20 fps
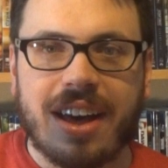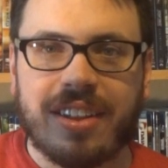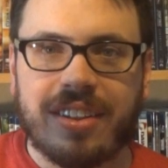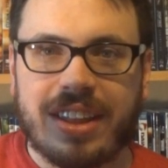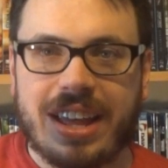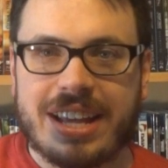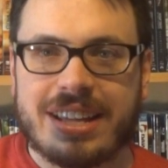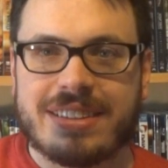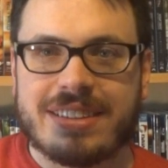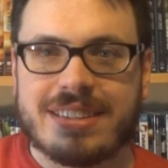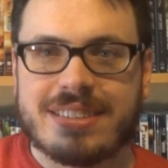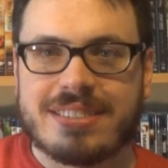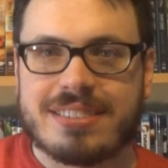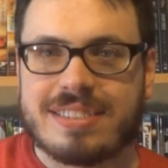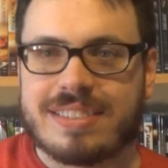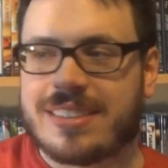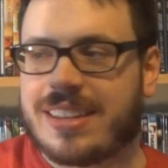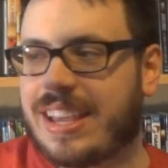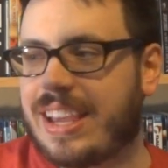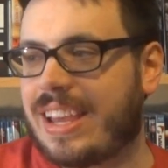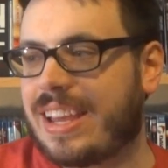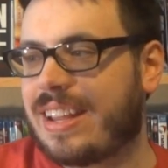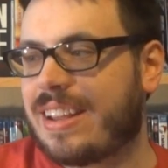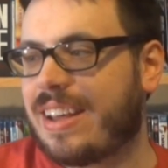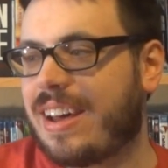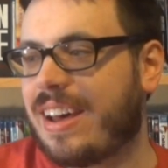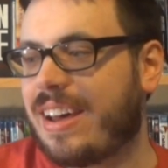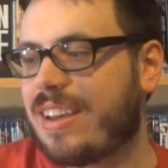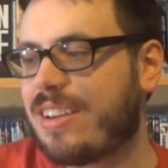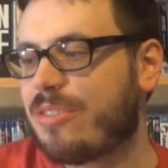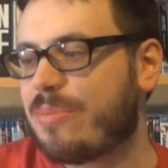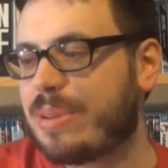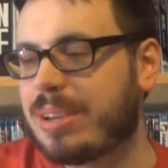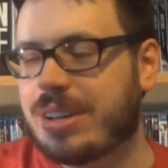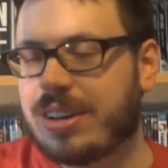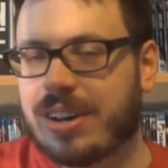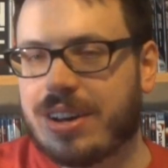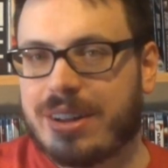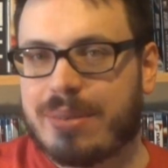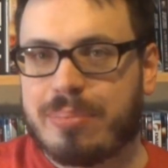I'll like this and it'll be
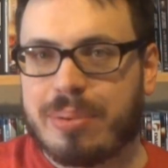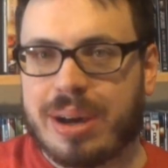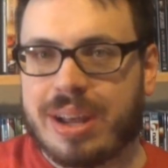good.